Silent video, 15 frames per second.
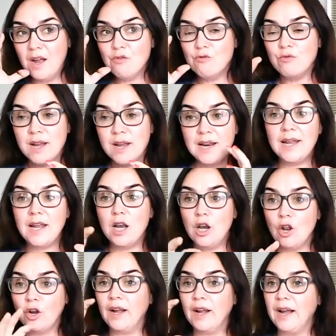really
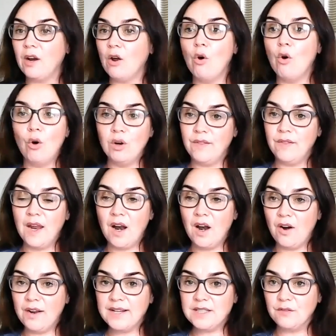looking at all of the
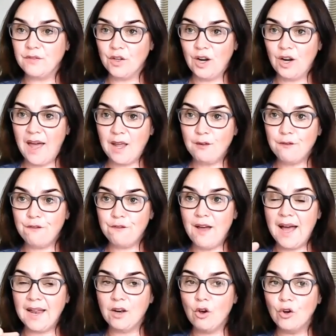areas of your life
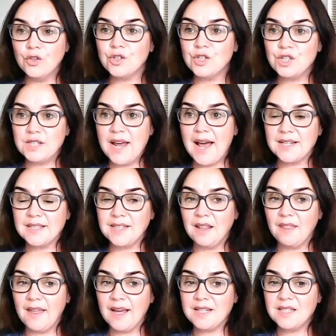and
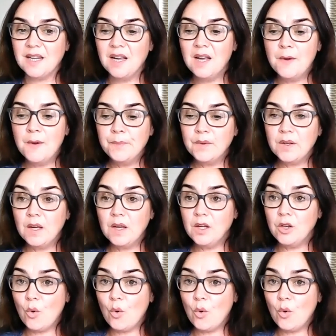understanding that, you